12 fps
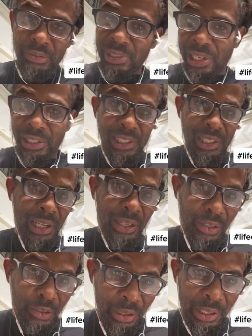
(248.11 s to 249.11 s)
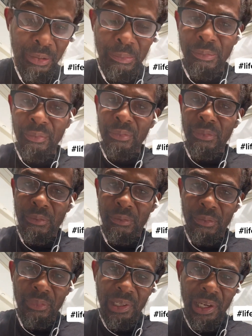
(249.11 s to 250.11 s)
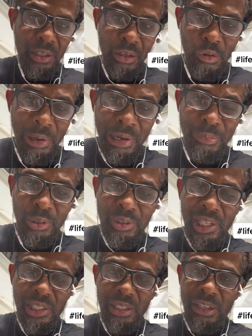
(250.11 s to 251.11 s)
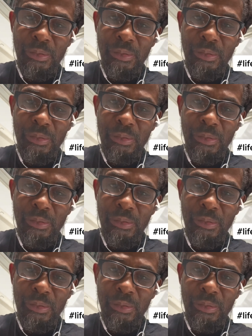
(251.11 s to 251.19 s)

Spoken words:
they got to stay in the crib. Hey, then nobody protested.